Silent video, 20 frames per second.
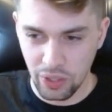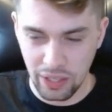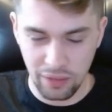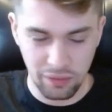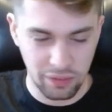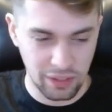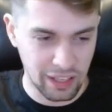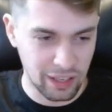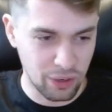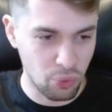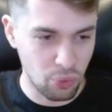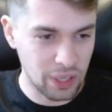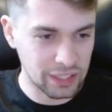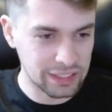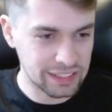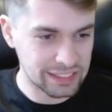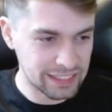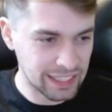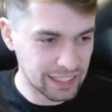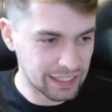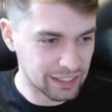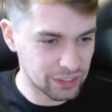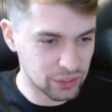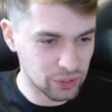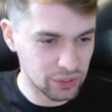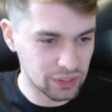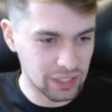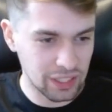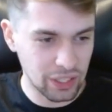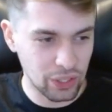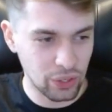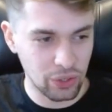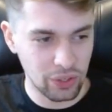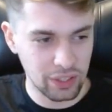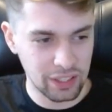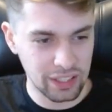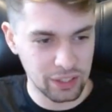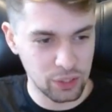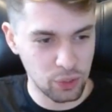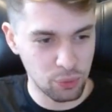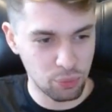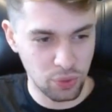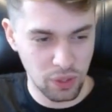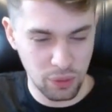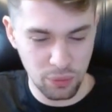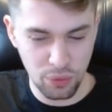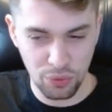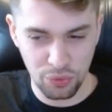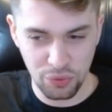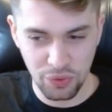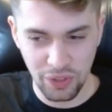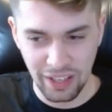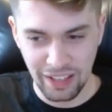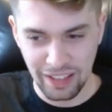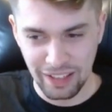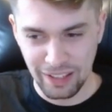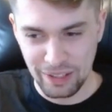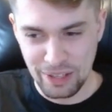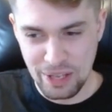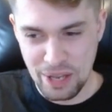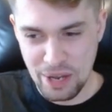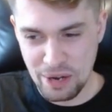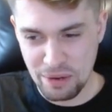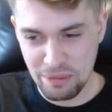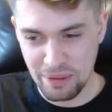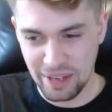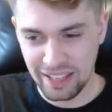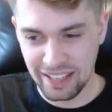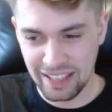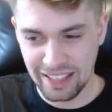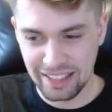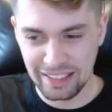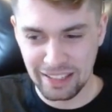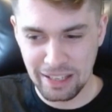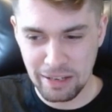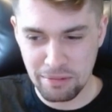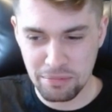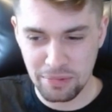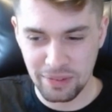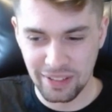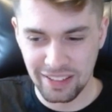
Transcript: have like 1 second on the clock and you pre-move, you may end up